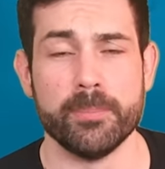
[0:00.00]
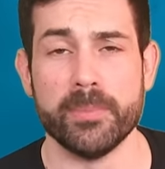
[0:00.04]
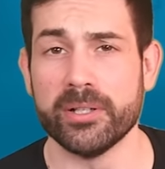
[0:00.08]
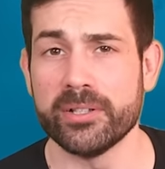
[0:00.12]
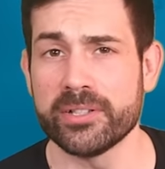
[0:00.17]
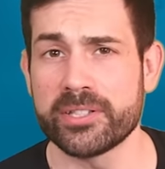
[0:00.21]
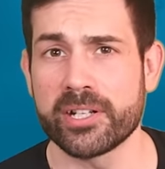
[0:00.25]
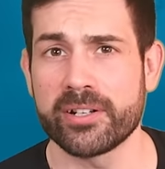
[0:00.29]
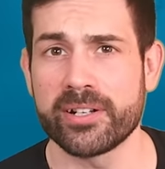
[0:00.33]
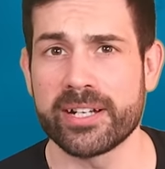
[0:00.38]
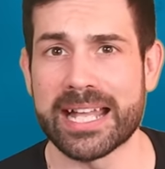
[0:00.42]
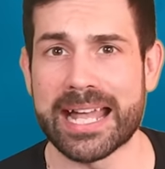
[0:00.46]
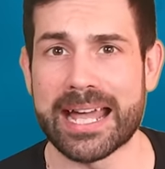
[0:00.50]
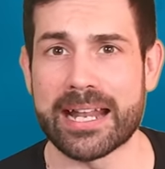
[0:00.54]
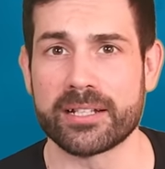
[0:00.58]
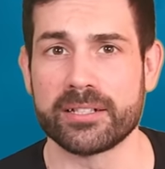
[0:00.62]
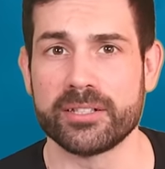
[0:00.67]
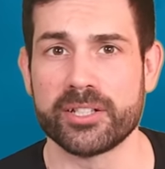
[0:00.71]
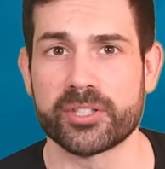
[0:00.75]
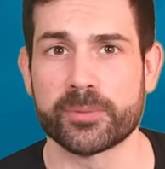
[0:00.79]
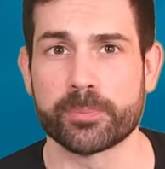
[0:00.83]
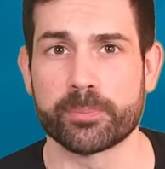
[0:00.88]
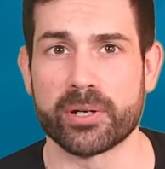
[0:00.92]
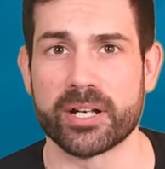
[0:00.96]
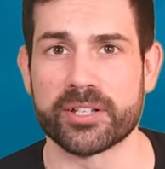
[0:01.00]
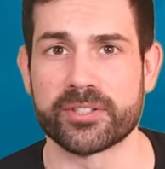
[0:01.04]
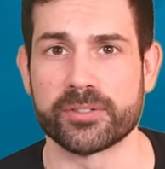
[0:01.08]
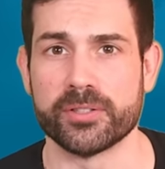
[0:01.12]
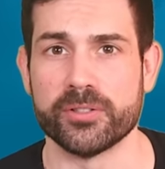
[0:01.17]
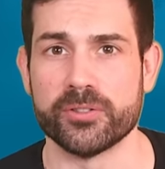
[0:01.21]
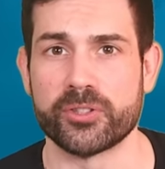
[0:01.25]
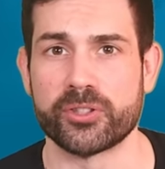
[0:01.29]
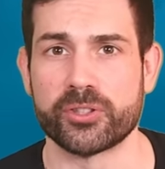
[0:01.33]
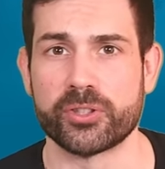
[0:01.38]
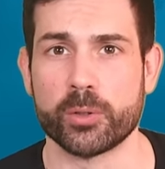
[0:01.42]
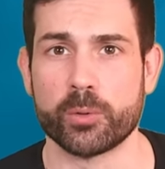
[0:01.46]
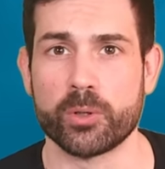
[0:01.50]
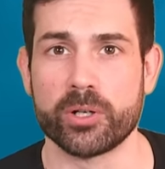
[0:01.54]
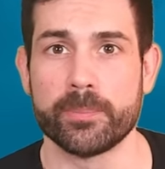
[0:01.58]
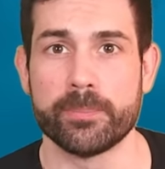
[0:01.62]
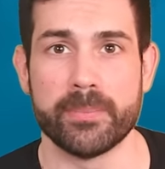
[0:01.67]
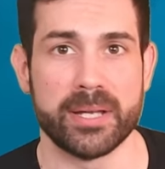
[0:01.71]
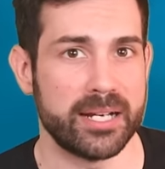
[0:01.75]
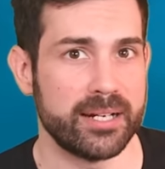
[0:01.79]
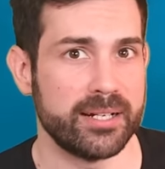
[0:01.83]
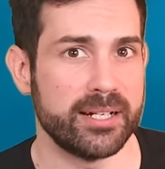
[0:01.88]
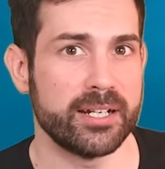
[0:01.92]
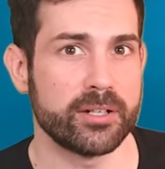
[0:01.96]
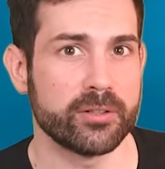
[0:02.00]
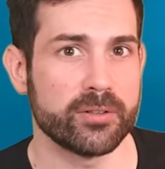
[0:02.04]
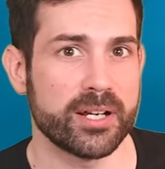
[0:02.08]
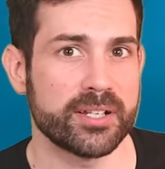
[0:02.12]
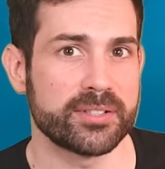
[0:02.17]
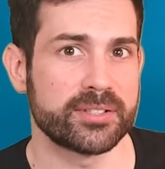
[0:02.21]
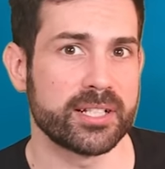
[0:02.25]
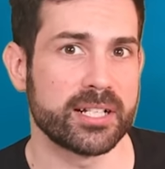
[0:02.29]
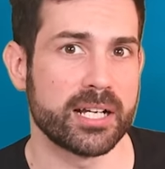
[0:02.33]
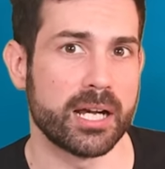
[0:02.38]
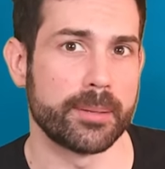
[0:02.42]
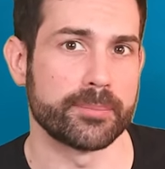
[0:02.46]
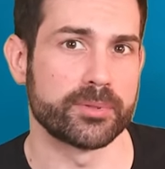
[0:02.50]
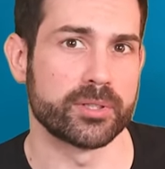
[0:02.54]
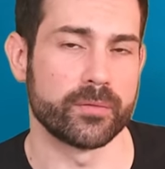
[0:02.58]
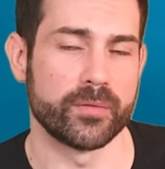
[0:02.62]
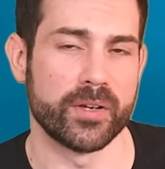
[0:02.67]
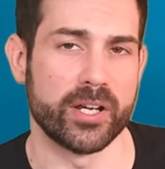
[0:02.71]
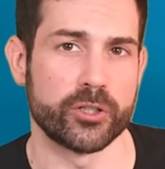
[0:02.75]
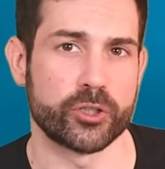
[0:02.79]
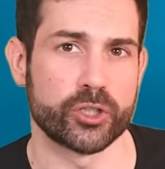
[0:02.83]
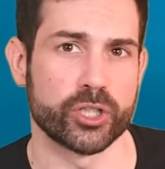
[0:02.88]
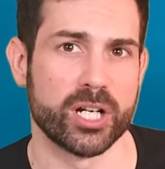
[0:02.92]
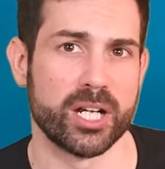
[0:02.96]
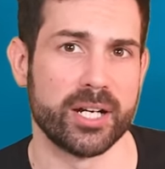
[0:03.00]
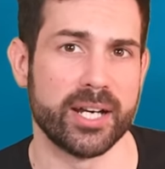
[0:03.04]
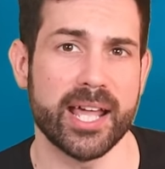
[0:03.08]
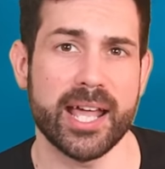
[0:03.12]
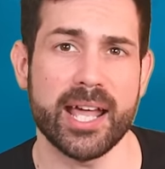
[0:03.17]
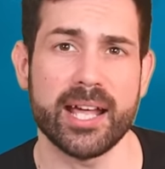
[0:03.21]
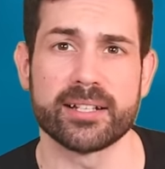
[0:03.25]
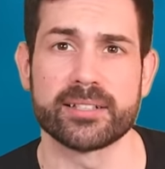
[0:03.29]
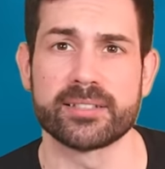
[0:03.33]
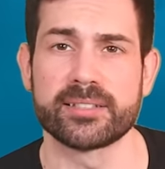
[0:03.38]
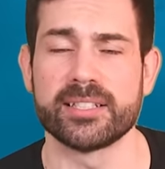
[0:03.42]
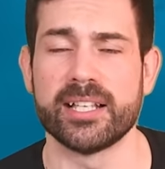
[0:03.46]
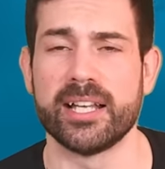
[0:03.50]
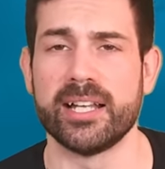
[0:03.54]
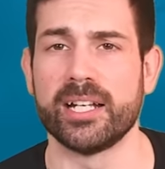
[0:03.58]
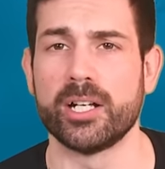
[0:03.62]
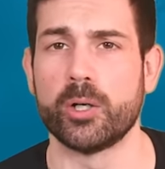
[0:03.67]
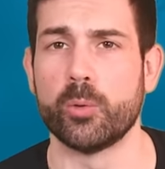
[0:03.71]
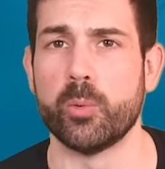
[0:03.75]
military analyst Preston Stewart made an interesting observation on X saying,